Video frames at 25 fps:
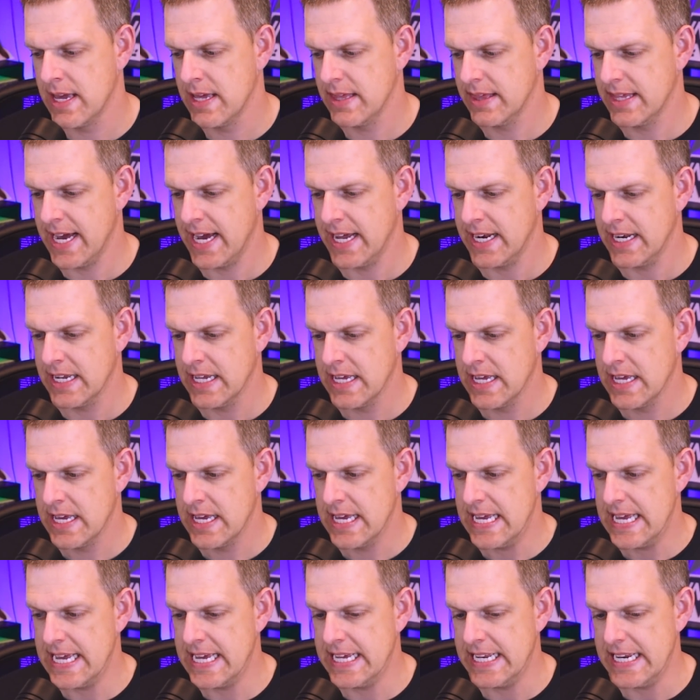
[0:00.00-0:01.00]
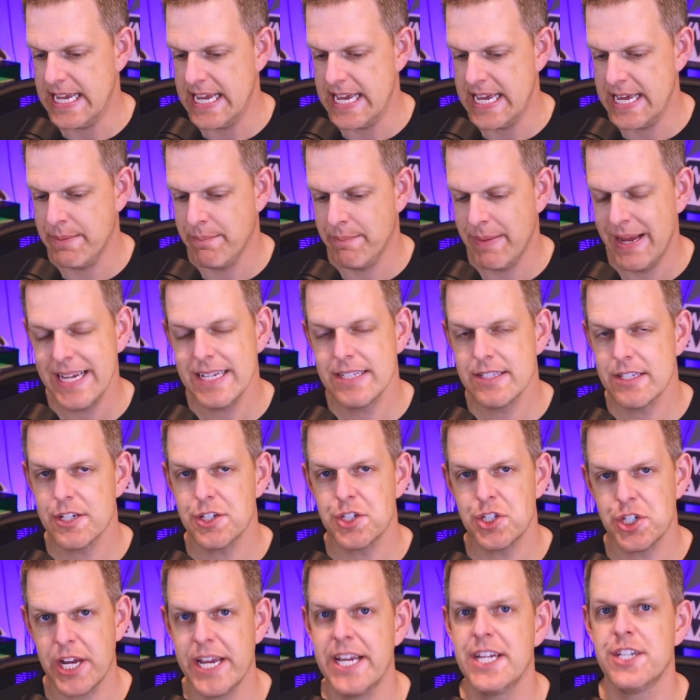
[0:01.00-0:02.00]
that it makes a
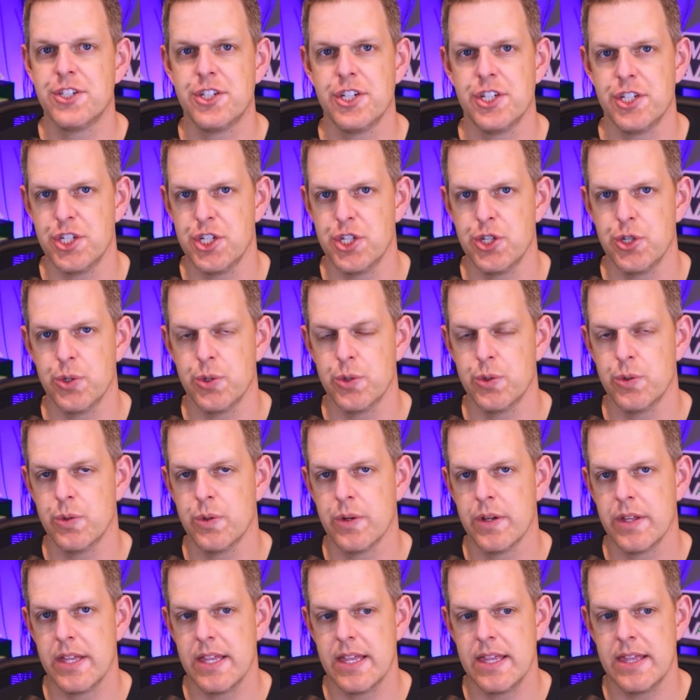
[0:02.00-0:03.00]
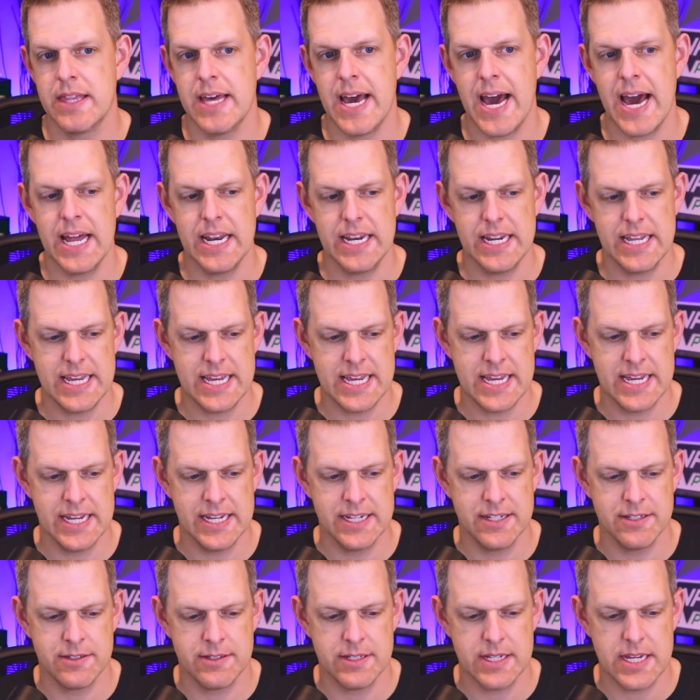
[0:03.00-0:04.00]
change in you that
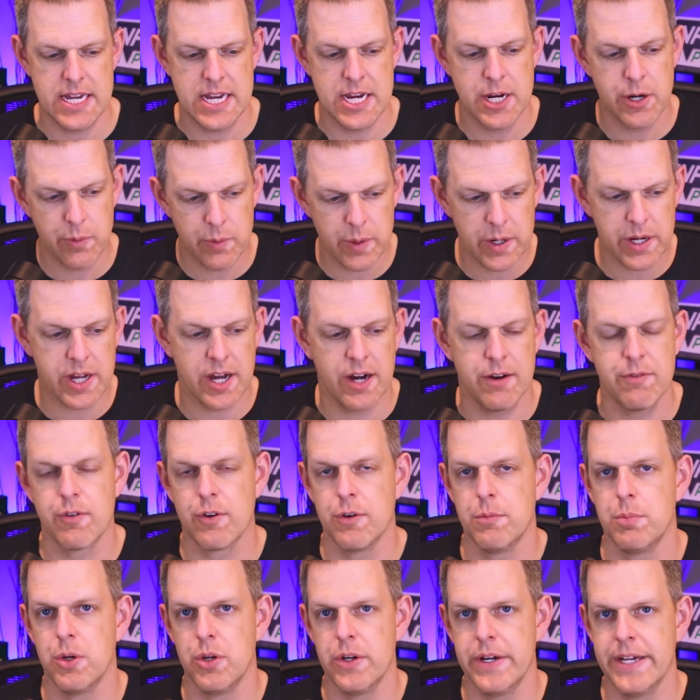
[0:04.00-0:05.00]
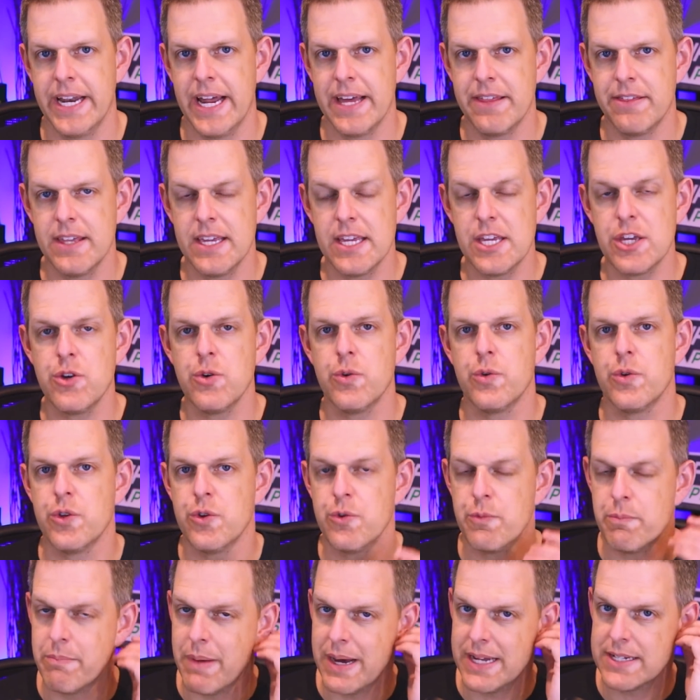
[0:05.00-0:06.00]
is irrecoverable. And I think
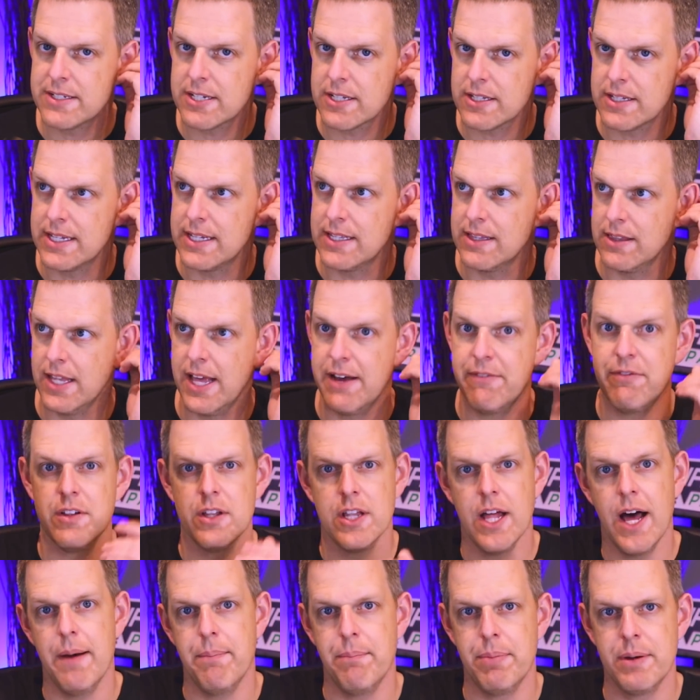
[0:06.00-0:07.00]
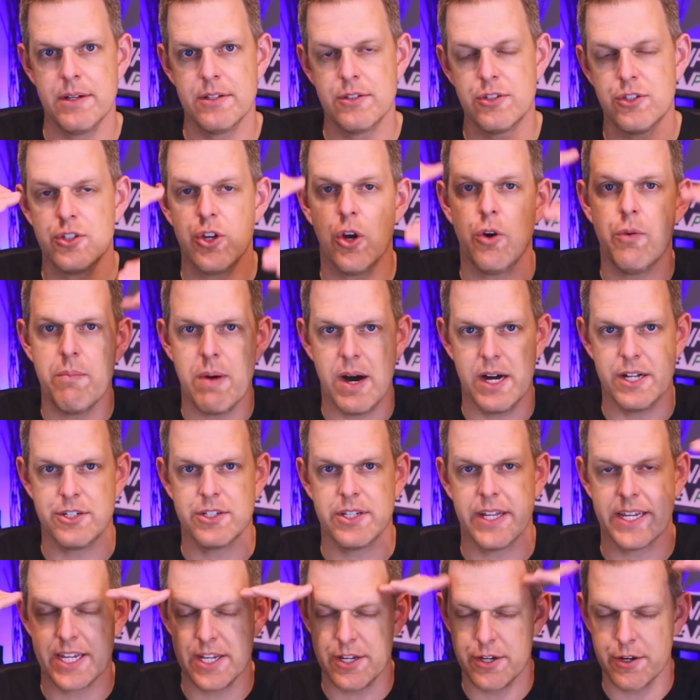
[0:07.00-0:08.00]
you mentally level up so much,
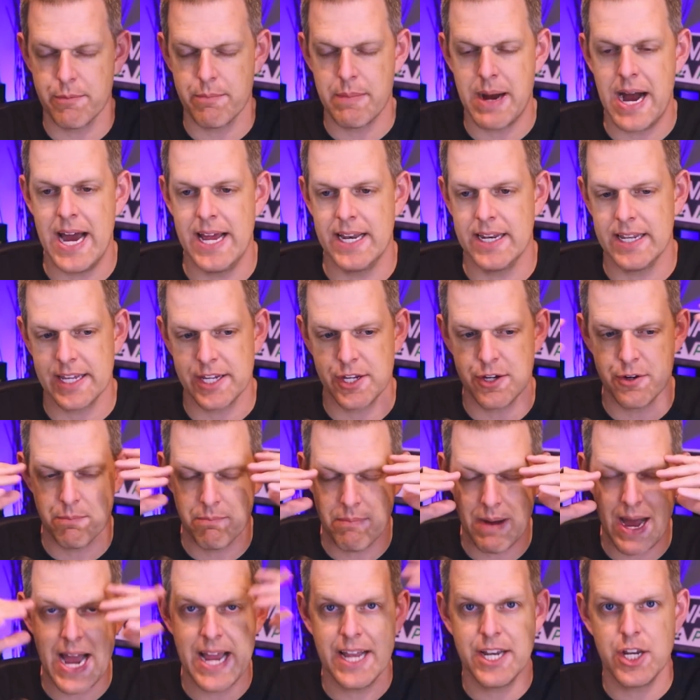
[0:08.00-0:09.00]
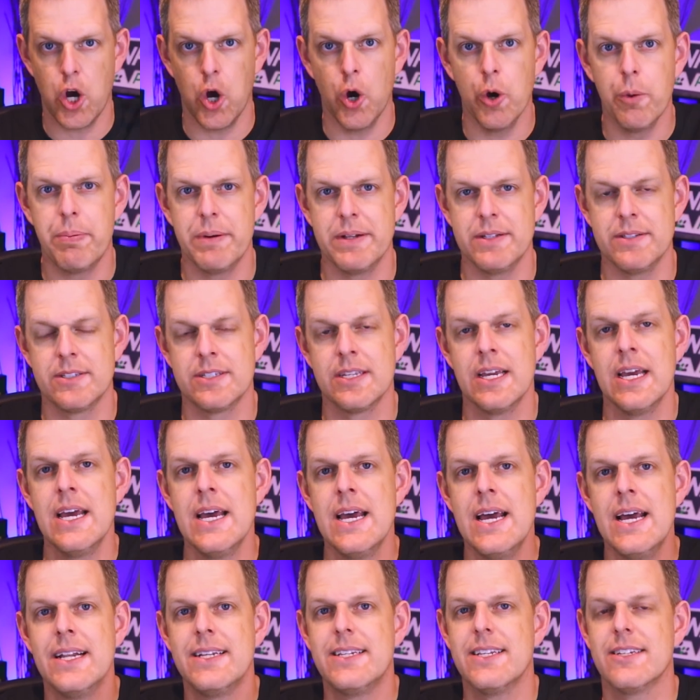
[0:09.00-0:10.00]
like in your mind, like your mind opens
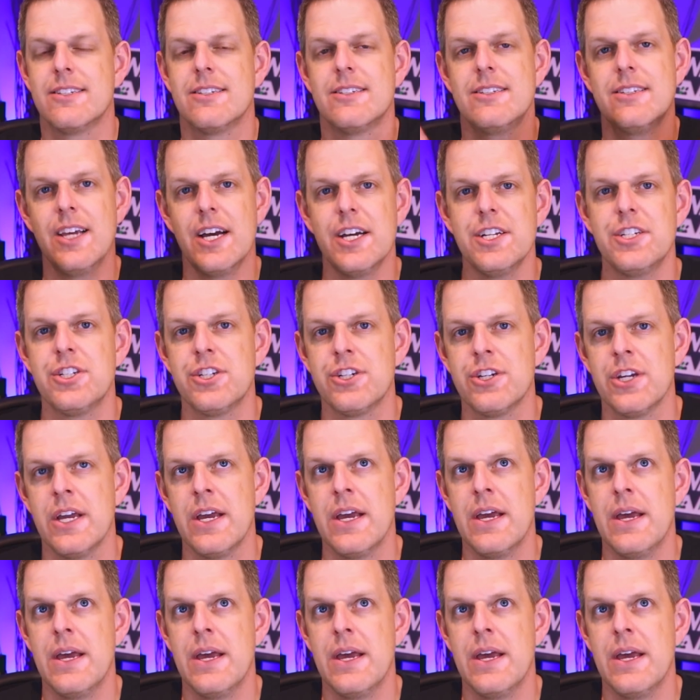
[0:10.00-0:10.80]
to such